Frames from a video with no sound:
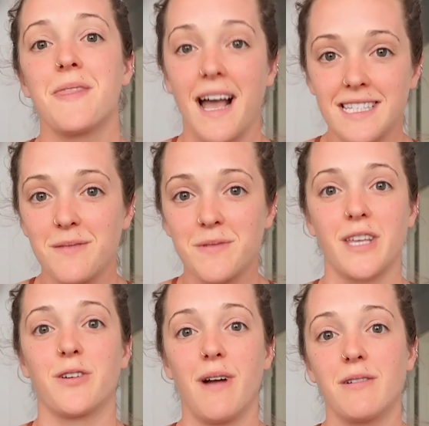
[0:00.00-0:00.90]
that seems
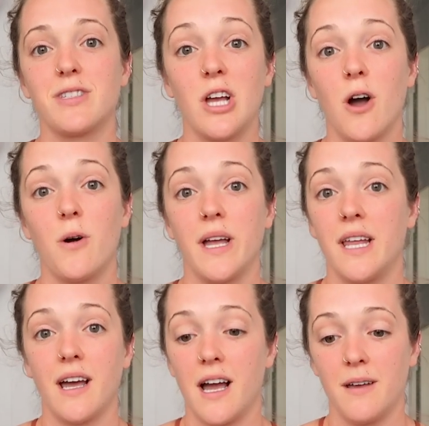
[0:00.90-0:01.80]
like the route to go,
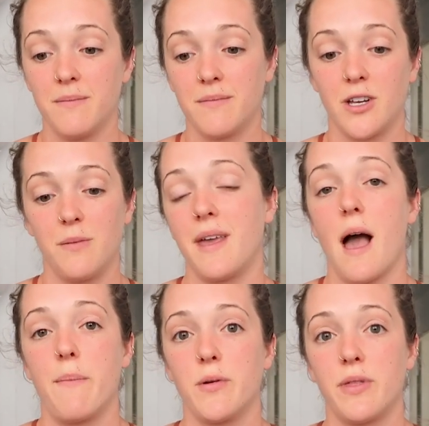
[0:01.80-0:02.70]
and I'm gonna be
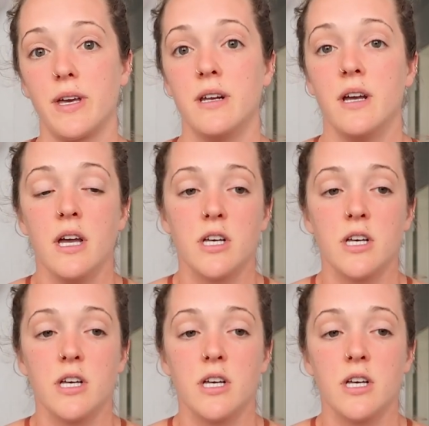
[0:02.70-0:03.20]
happy with it.